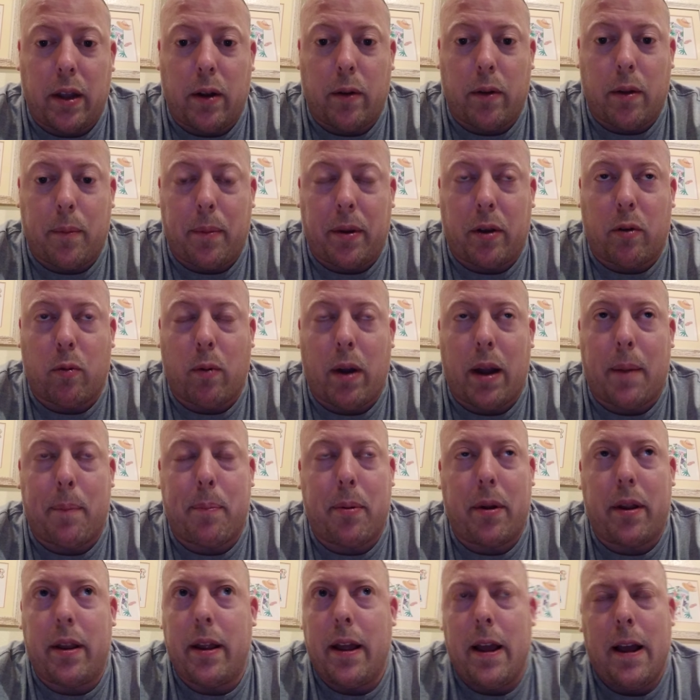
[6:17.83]
That'd be great,
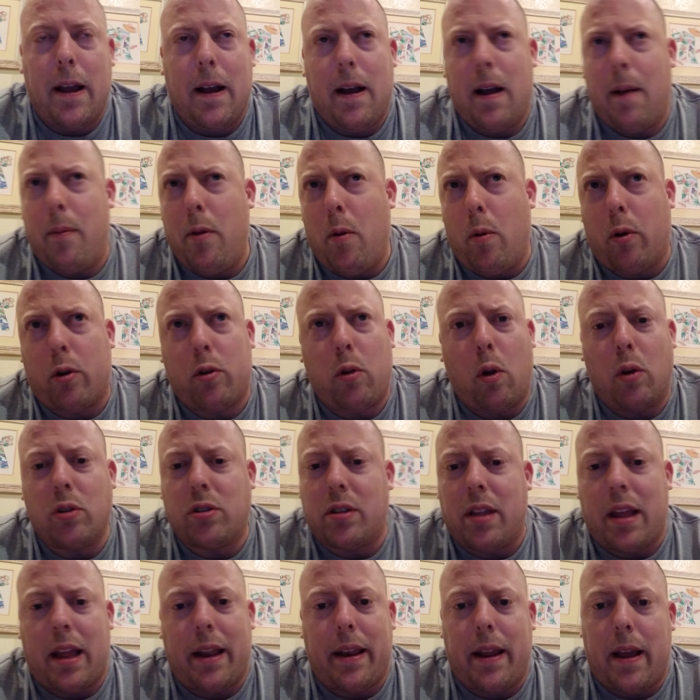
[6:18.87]
but I'm nowhere close to
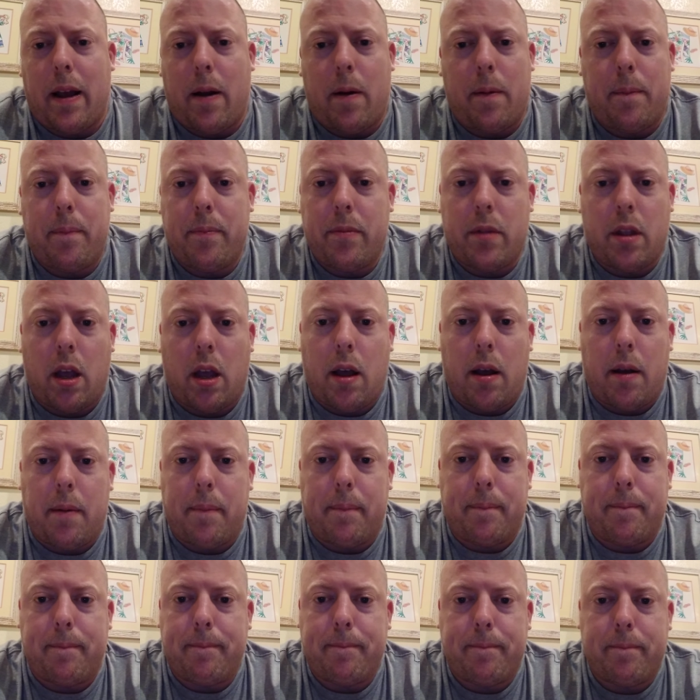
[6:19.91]
that now.
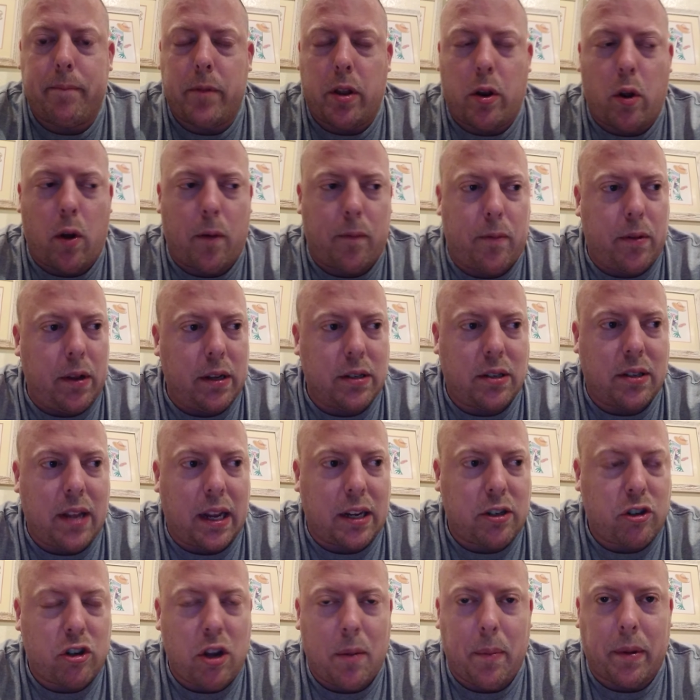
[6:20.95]
If there's
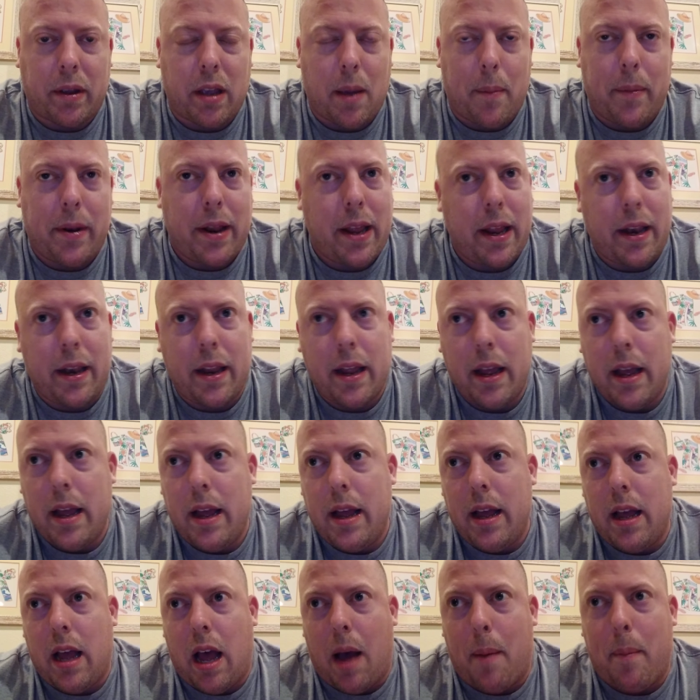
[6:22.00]
next shipment coming in,
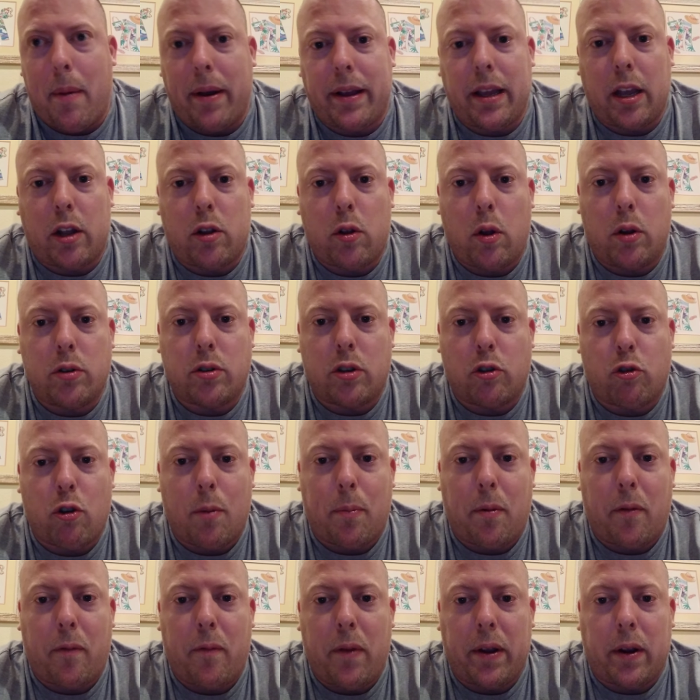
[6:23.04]
I might get close to
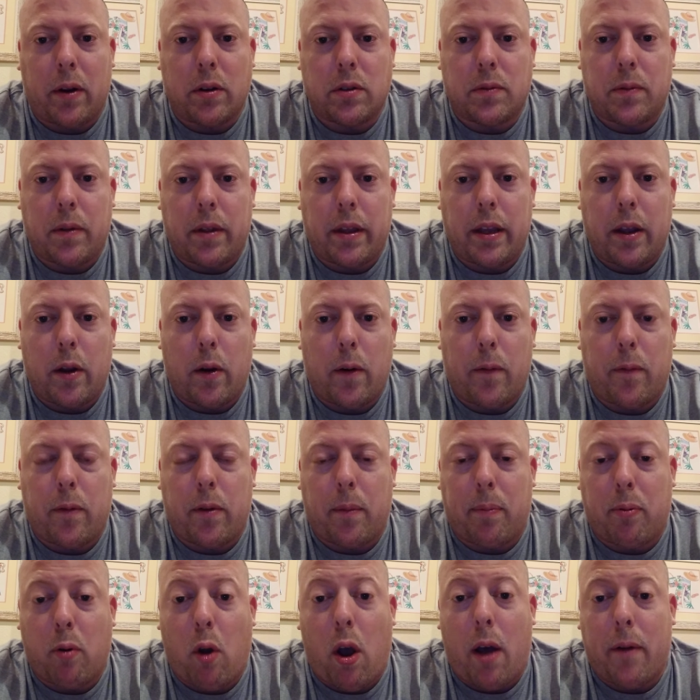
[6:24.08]
triple figures for the year for the
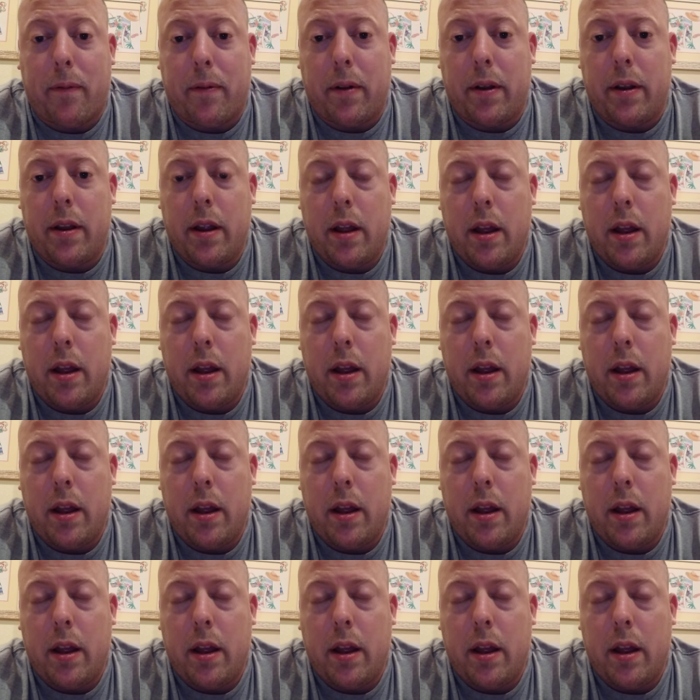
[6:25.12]
profit.